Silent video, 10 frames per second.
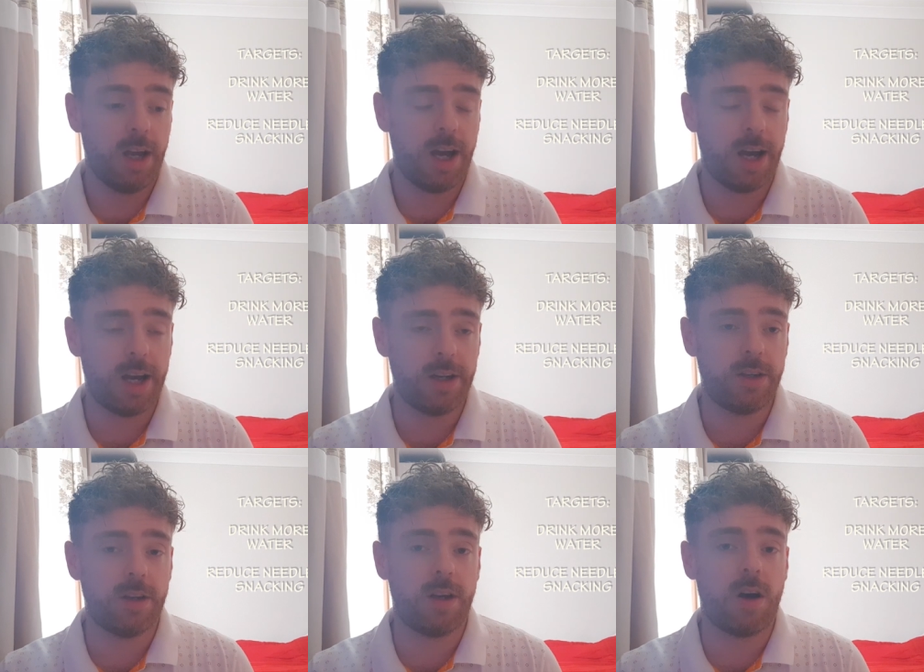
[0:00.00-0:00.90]

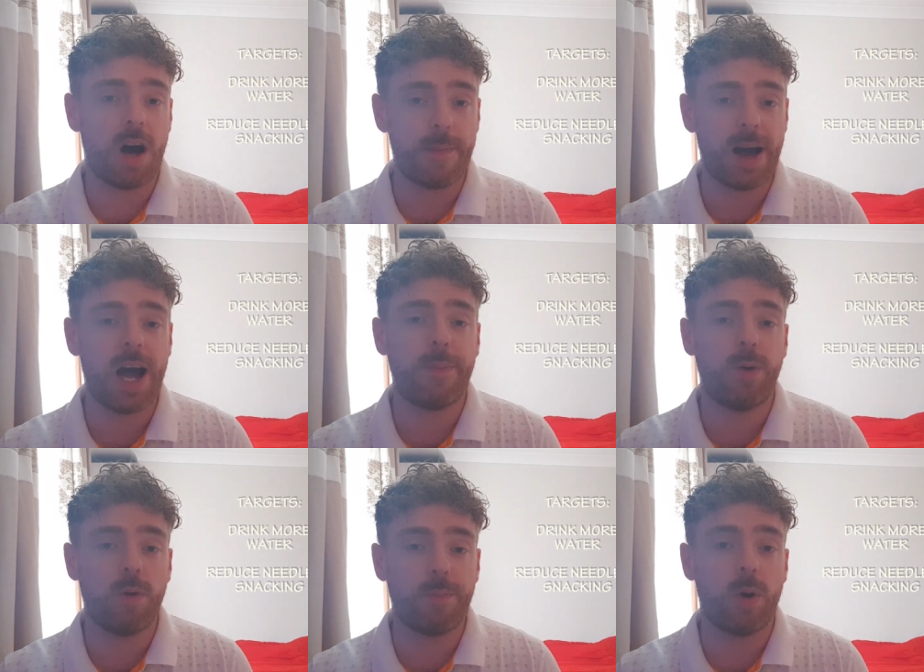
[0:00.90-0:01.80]
and I'm
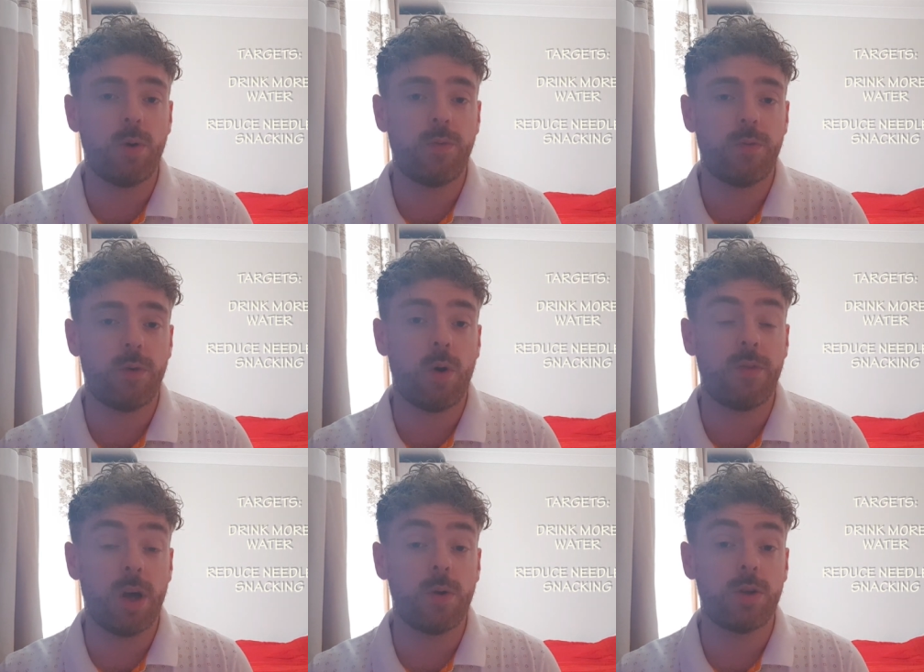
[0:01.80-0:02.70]
happy with both
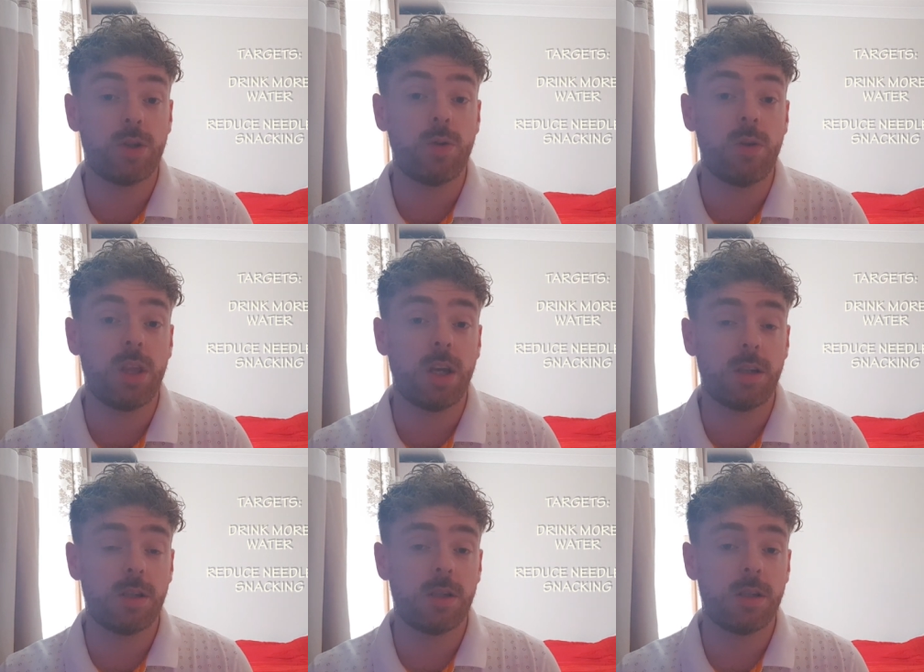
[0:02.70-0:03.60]
of those 2
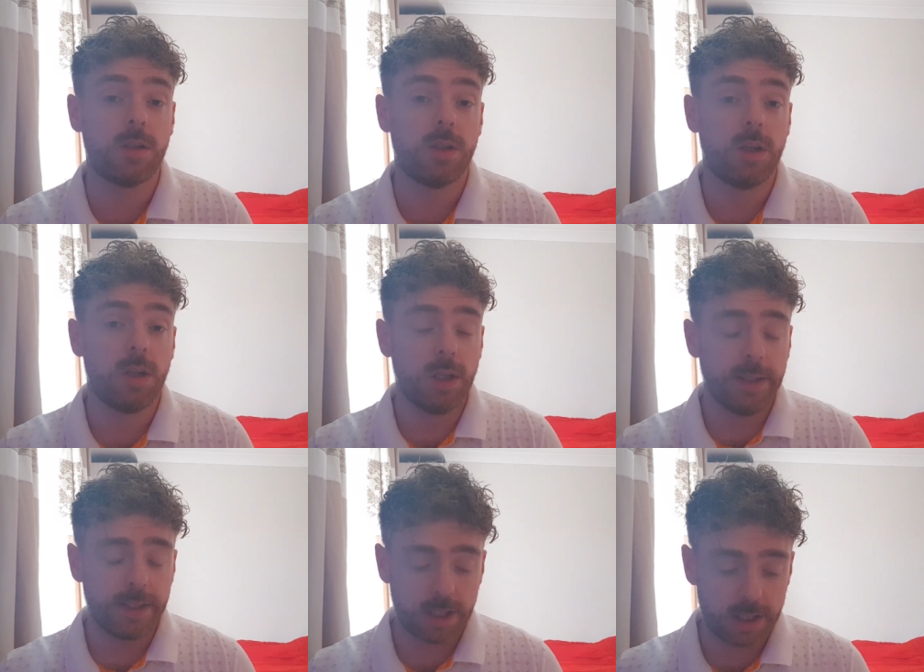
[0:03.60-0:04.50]
things.
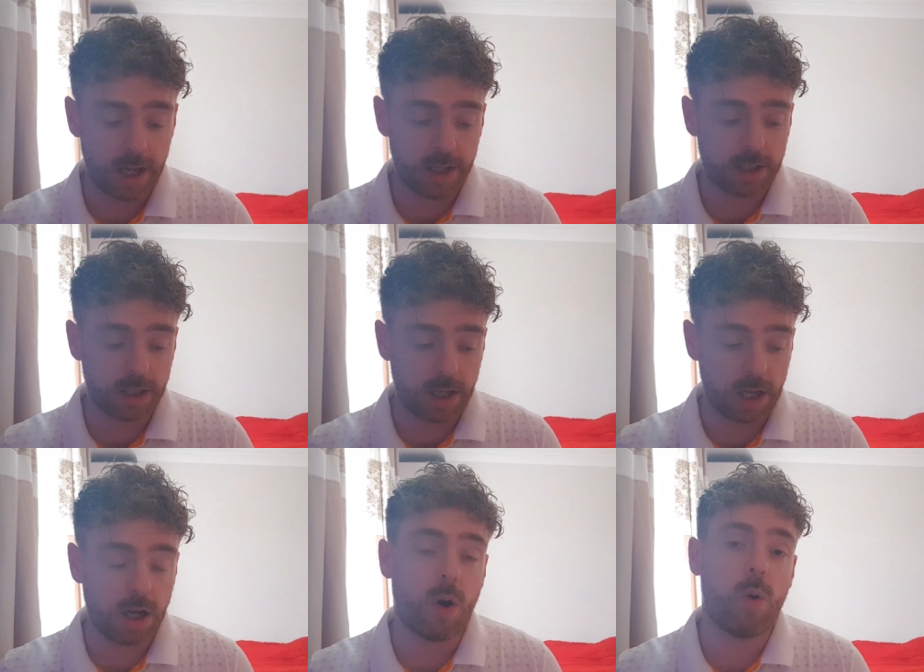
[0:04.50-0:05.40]
To set
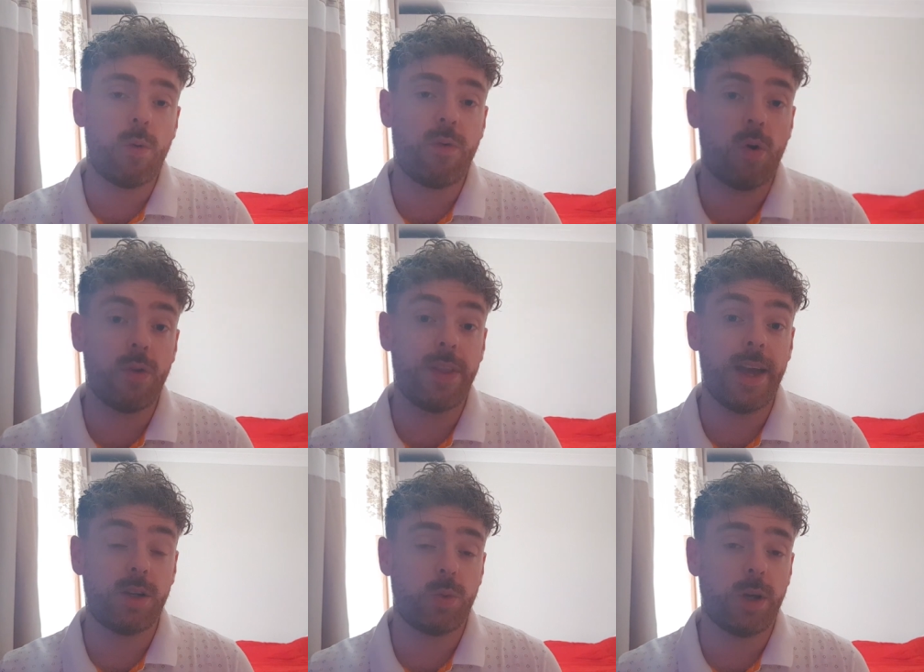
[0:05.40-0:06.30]
a goal for
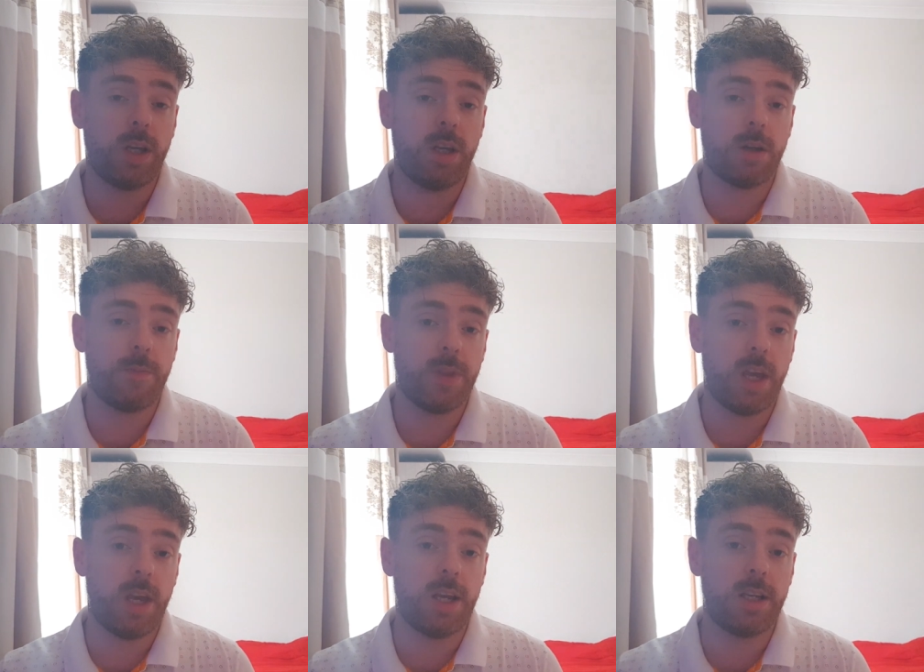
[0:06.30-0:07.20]
next week,
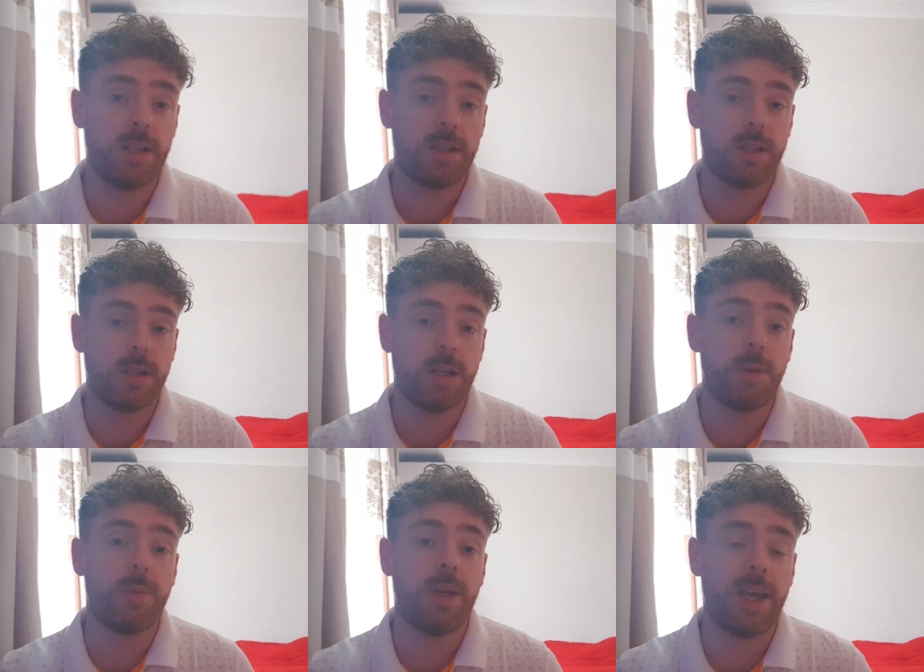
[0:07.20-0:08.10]
it is going
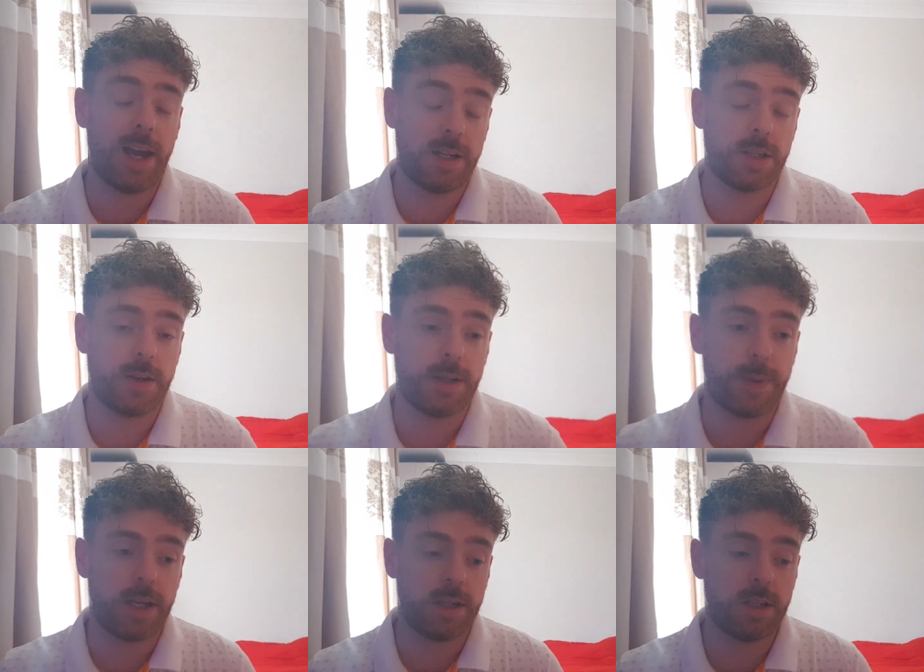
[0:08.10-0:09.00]
to be exercise
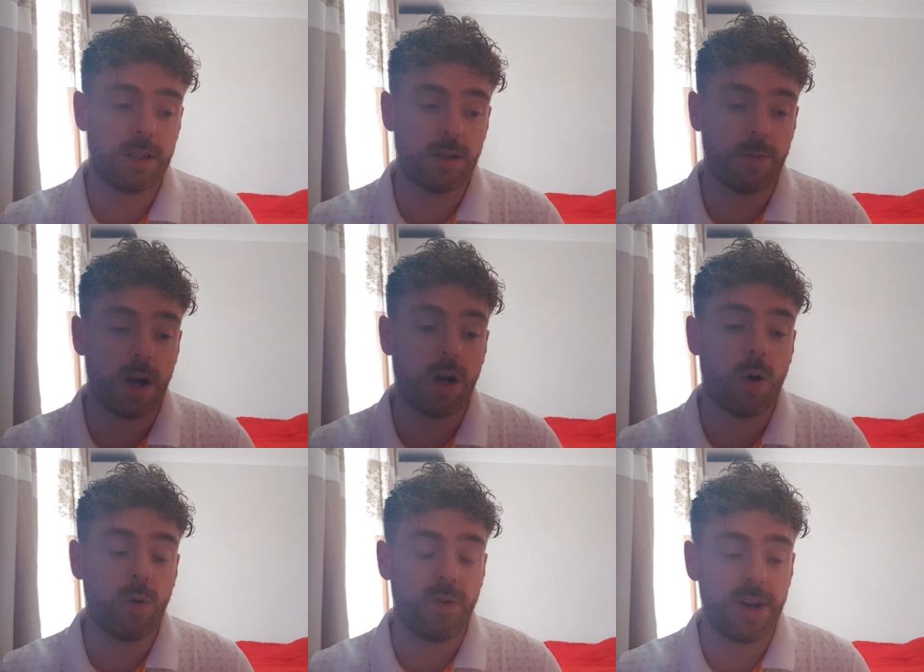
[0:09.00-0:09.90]
based. So my
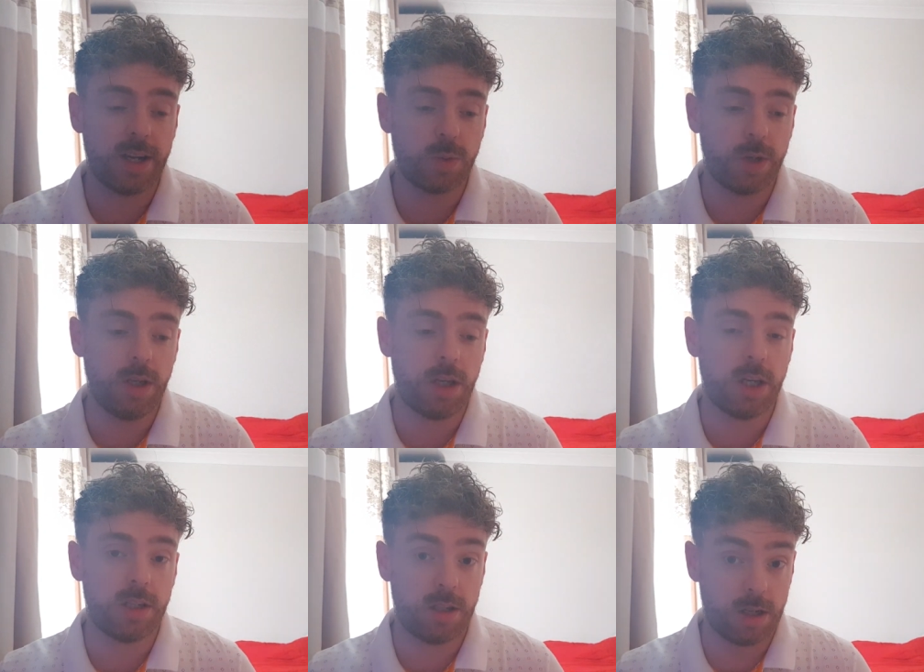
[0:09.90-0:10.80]
goal for next week
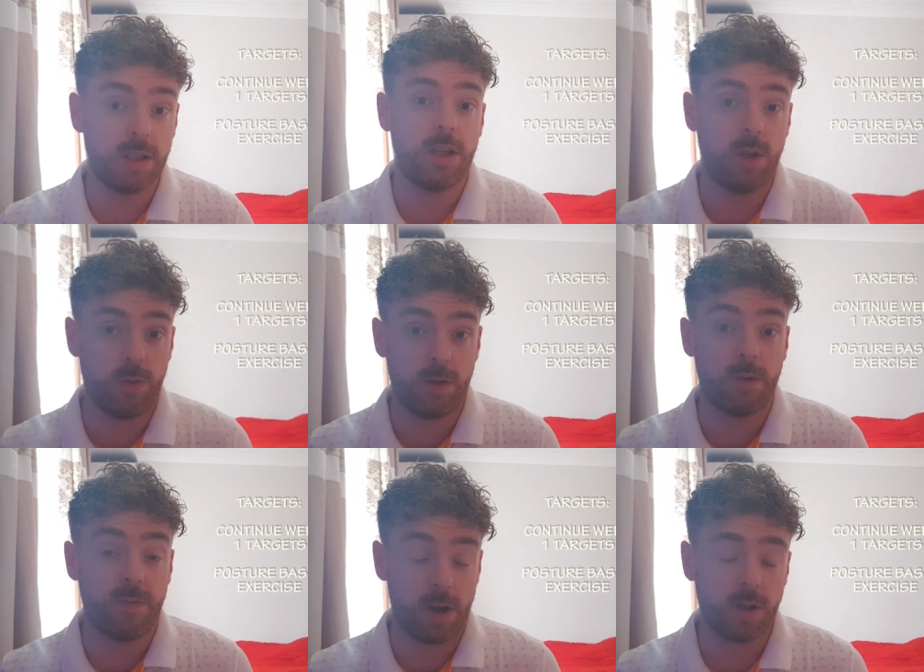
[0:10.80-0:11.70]
is to continue with the
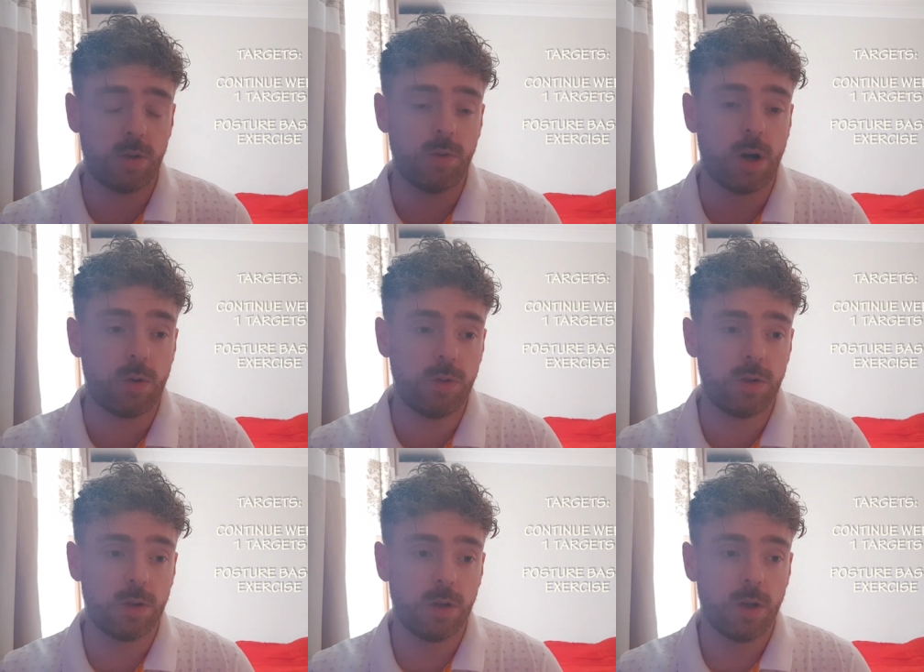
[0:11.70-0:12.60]
first 2 goals